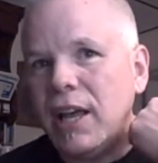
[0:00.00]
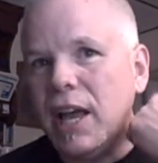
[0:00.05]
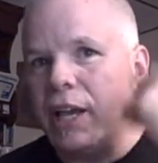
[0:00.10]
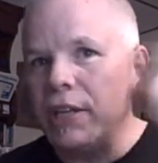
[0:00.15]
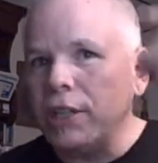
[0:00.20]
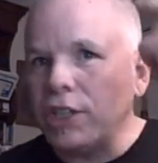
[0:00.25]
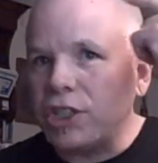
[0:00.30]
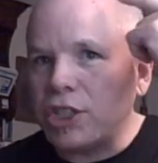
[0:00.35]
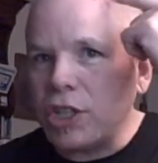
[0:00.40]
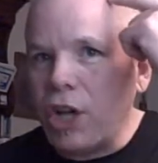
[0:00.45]

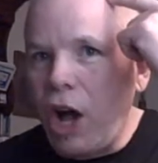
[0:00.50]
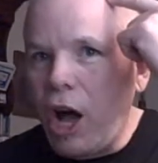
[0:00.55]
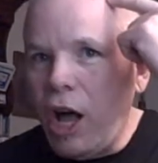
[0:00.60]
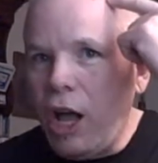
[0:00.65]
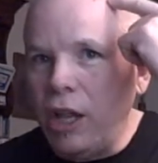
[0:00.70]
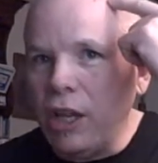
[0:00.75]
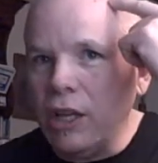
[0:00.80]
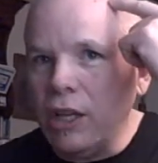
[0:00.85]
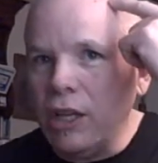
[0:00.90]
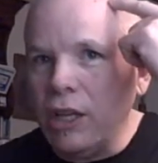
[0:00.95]
and the
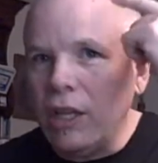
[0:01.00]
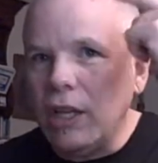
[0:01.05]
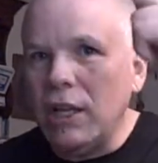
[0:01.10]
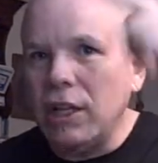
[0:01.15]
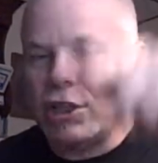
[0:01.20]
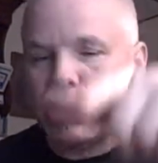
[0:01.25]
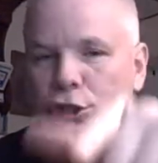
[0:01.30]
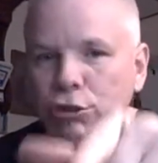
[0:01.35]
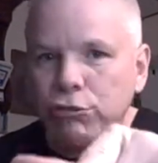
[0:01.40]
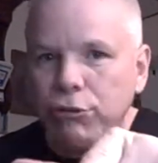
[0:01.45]
skull
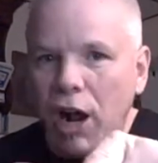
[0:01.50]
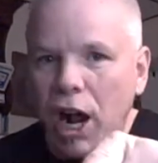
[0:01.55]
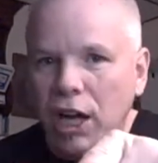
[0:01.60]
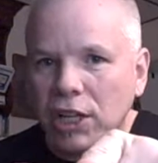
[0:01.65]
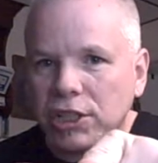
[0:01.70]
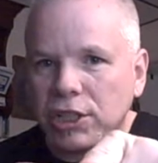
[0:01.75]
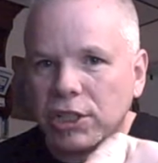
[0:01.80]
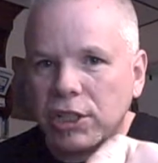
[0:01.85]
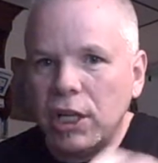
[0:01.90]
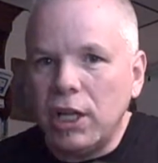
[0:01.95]
is
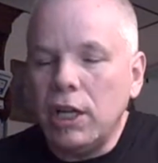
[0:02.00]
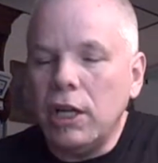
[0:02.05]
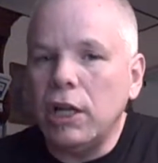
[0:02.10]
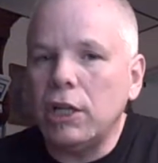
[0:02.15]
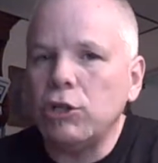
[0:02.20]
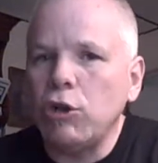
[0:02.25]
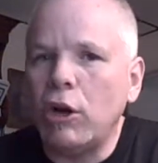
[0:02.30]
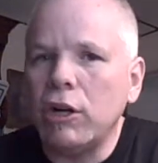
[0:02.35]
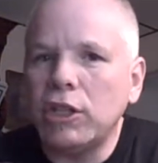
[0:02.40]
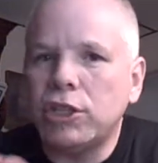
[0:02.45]
crushed
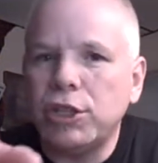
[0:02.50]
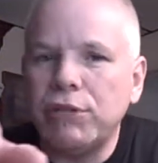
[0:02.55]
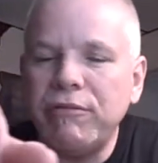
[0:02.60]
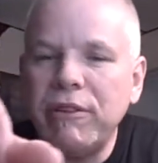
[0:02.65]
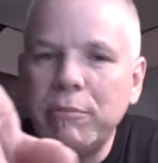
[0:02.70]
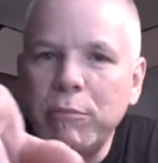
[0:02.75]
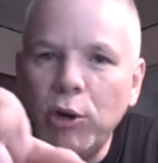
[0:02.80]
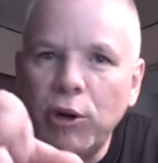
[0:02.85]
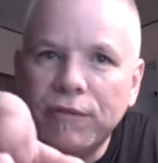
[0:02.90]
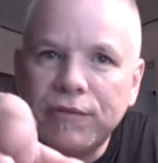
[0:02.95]
in order to
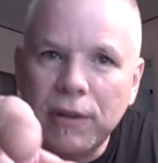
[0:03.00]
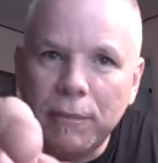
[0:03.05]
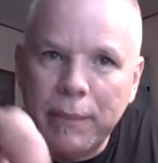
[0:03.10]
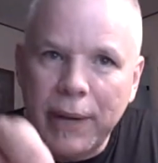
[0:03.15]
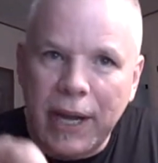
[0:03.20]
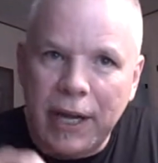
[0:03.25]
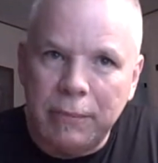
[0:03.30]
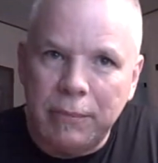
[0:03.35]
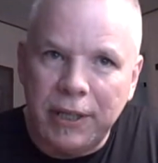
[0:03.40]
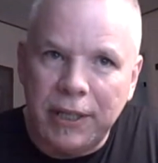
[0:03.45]
remove the
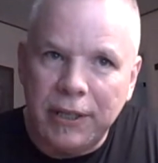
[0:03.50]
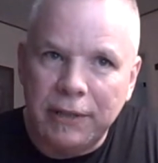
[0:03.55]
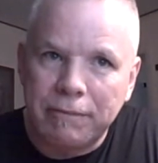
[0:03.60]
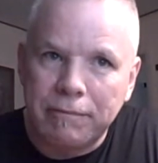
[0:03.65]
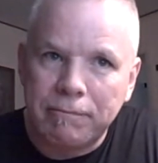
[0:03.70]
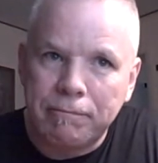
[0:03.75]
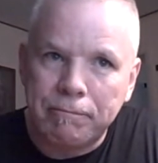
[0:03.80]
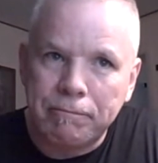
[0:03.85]
baby.